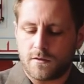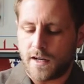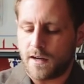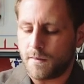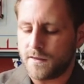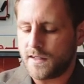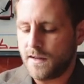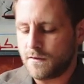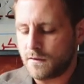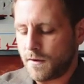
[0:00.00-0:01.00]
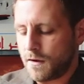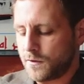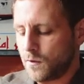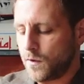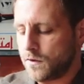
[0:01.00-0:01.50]
Take up the sleeve because my
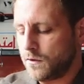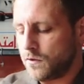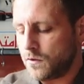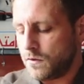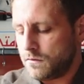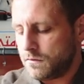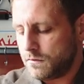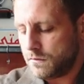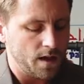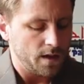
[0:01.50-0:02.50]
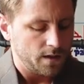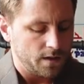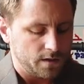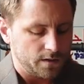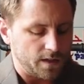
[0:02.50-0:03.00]
arms are always too short.
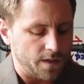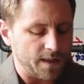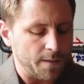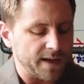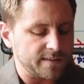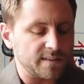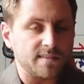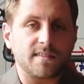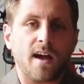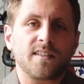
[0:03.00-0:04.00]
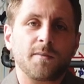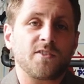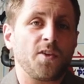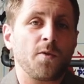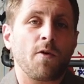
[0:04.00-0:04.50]
So the thing that makes this summer
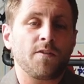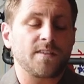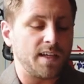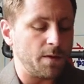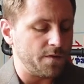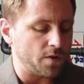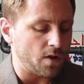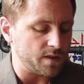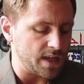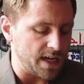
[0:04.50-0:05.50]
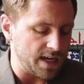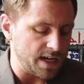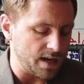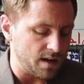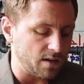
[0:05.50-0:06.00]
suit, obviously we've got
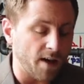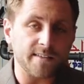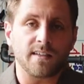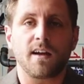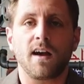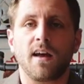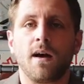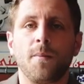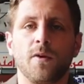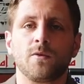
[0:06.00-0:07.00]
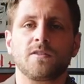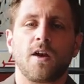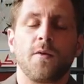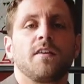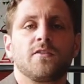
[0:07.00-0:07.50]
the lighter colour, but
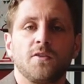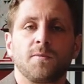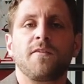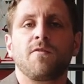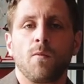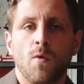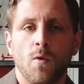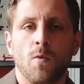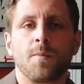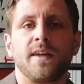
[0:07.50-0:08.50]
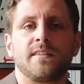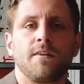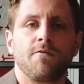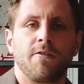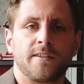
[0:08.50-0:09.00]
also so the suit's made from wool, but it's in
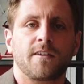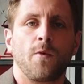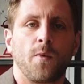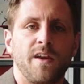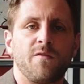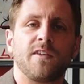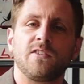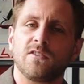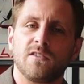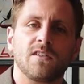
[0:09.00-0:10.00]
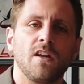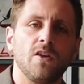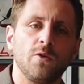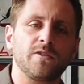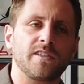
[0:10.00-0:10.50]
a fresco weave, which is just a
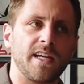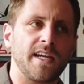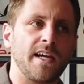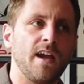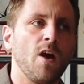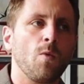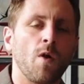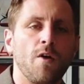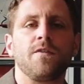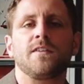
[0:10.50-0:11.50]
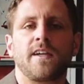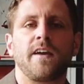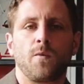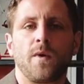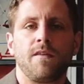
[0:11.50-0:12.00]
loosely woven
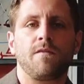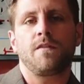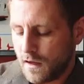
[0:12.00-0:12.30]
together weave.